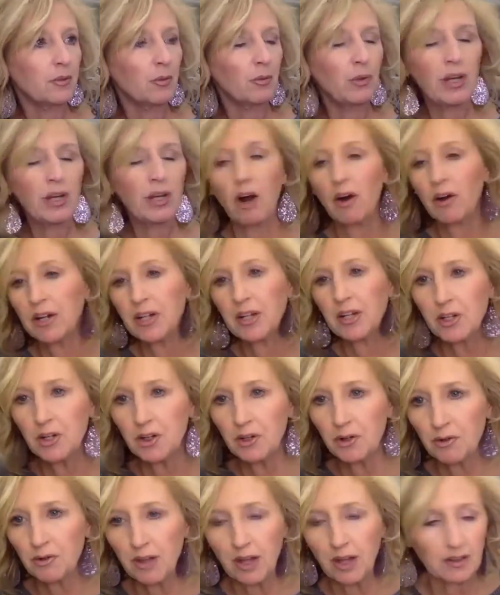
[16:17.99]
We already
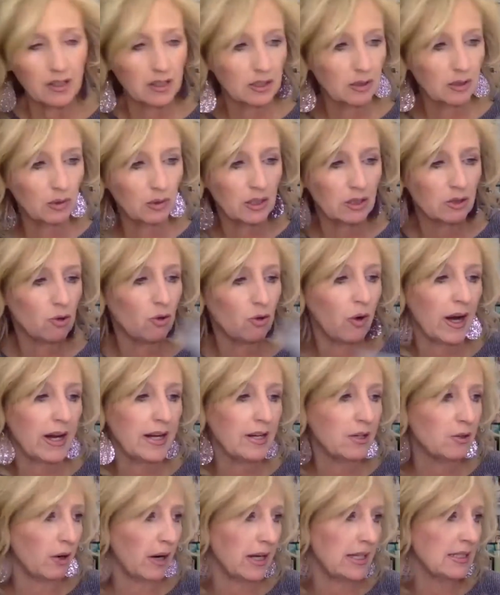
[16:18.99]
knew that this was
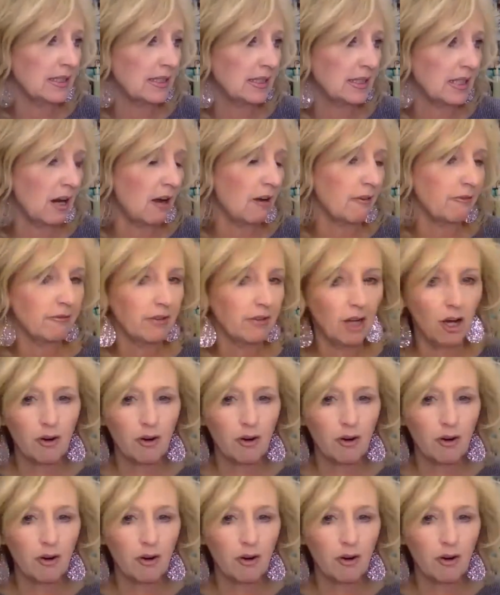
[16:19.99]
great stuff.